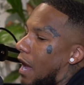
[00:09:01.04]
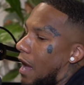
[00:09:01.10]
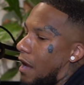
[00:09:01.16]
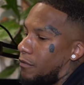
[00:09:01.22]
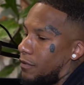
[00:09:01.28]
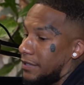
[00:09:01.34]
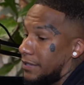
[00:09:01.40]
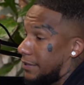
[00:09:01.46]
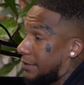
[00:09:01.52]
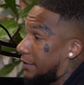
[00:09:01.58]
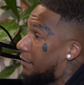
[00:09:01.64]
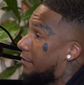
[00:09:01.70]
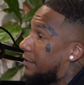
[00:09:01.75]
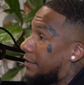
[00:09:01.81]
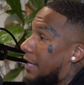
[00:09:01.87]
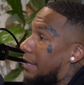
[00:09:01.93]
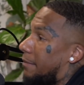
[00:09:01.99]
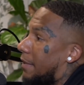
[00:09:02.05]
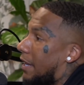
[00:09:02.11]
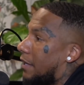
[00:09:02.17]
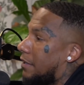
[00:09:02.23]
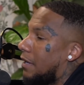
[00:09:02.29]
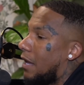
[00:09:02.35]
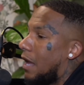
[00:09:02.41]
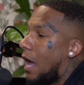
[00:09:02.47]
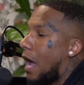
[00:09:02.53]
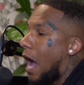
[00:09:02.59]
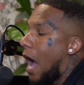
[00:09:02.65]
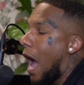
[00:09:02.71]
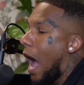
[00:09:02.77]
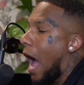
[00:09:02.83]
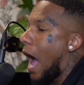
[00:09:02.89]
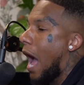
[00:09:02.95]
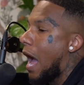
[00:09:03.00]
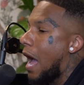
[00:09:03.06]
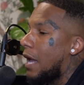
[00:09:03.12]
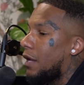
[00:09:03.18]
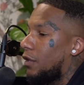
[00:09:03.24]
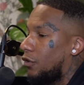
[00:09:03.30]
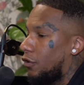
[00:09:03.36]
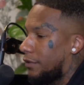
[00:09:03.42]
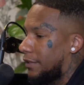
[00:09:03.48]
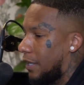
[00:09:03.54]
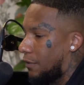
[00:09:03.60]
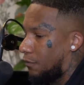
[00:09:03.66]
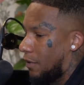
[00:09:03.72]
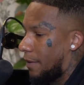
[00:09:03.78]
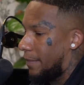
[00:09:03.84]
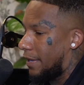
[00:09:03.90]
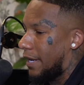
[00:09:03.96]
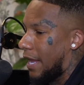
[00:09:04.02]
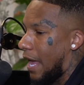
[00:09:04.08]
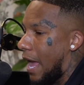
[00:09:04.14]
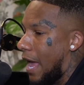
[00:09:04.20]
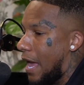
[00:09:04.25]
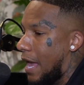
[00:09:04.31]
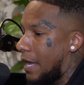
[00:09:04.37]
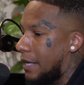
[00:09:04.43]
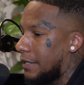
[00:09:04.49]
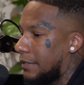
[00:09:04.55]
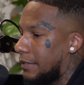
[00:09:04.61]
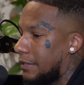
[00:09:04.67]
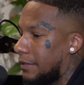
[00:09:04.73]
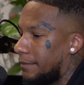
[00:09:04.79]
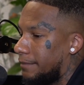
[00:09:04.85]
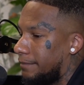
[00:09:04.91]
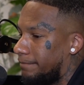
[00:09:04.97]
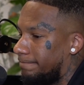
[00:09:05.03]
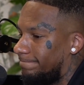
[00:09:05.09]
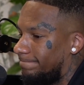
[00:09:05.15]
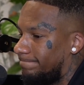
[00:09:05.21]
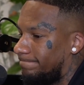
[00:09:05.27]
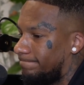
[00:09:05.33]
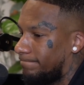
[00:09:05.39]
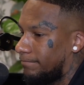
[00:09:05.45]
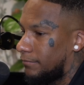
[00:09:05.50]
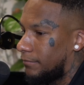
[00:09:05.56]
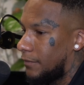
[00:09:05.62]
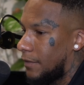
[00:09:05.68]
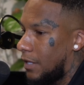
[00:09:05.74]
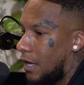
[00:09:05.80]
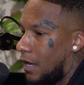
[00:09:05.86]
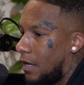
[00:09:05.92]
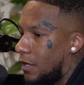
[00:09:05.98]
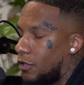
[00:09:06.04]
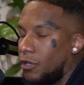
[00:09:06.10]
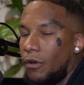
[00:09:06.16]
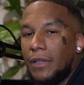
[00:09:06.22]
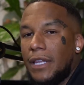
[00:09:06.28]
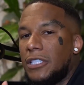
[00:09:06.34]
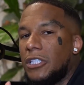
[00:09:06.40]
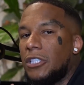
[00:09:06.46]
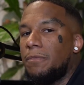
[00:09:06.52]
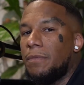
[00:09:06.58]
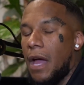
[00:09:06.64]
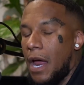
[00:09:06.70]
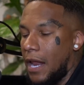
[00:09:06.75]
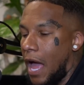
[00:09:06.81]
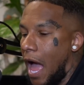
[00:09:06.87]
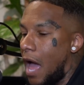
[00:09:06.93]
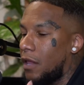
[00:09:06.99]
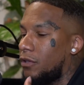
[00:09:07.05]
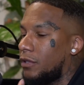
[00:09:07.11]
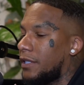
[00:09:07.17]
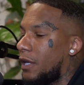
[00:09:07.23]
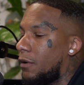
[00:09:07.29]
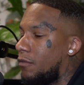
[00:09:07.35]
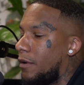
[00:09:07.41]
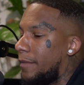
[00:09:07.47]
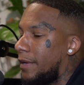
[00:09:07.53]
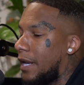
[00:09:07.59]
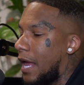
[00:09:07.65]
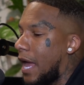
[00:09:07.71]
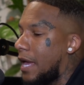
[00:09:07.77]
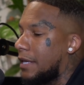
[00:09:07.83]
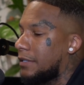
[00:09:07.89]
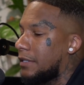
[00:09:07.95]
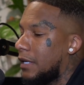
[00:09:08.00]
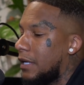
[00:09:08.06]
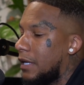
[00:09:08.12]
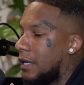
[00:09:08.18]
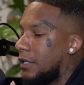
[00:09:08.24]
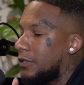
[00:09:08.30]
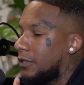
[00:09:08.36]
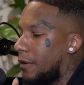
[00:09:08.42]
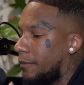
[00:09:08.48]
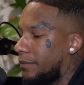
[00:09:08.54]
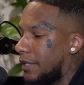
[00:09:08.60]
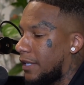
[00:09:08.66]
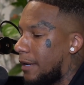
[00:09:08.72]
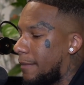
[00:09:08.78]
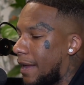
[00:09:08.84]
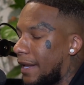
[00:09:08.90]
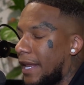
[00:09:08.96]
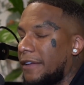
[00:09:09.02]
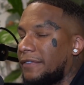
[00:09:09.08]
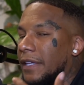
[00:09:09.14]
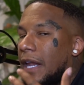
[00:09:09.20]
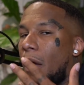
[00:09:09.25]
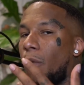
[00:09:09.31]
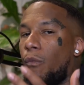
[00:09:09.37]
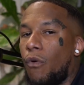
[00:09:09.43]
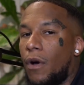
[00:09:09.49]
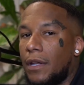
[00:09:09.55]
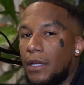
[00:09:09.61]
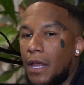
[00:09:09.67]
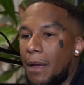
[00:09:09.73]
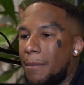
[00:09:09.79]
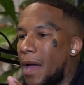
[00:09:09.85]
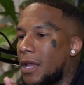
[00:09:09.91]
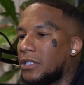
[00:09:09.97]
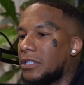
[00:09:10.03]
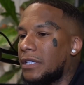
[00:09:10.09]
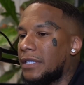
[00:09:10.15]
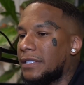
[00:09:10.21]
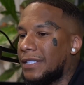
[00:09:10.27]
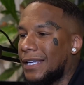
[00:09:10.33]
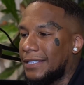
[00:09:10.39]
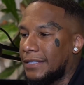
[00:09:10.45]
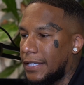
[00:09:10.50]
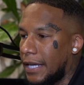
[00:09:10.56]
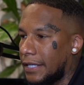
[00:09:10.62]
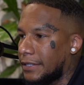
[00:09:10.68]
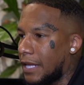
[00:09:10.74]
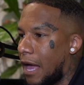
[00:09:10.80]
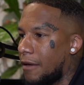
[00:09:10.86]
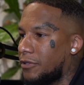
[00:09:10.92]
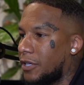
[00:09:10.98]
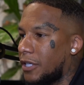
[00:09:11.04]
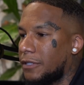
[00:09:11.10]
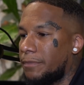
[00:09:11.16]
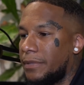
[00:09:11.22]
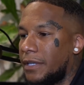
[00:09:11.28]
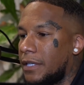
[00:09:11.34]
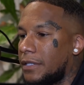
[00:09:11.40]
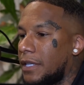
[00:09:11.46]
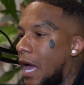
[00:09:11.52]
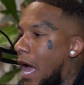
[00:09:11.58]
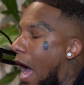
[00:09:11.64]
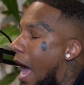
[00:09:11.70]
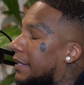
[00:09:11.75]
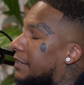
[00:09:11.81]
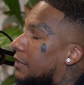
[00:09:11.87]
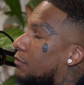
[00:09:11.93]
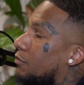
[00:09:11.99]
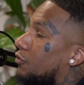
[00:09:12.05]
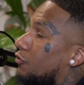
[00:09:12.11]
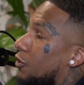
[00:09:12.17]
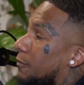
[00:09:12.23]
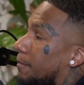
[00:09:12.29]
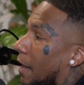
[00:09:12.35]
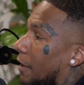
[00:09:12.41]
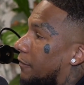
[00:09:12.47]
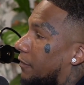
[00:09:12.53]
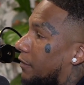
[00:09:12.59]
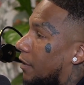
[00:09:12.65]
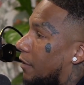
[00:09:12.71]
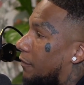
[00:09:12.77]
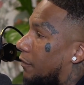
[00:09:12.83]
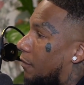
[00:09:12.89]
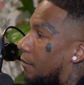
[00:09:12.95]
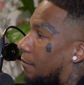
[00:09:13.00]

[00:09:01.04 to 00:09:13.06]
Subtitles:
I was still the same man. I looked at women as, let's just be honest. I looked at women as something in my life that I wanted. I'm not just going to say as sex objects because I still was respectful of